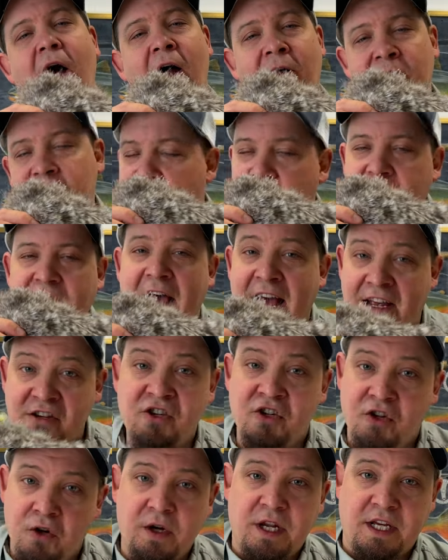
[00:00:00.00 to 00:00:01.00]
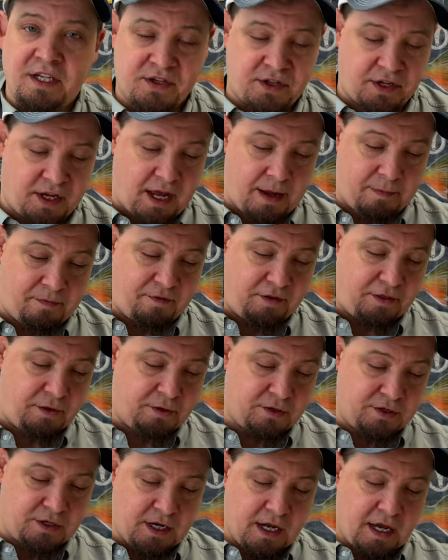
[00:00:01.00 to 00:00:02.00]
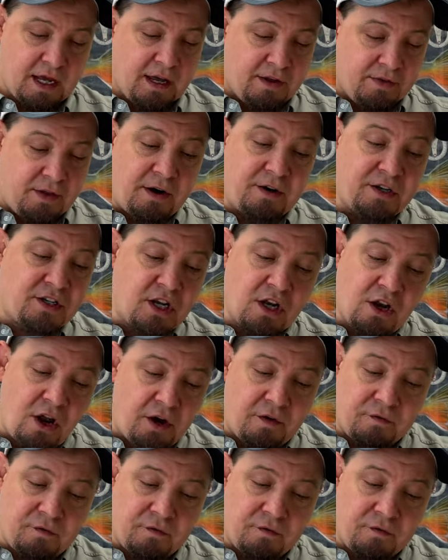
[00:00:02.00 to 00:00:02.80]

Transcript: are not as good as the cape feathers. There is a lot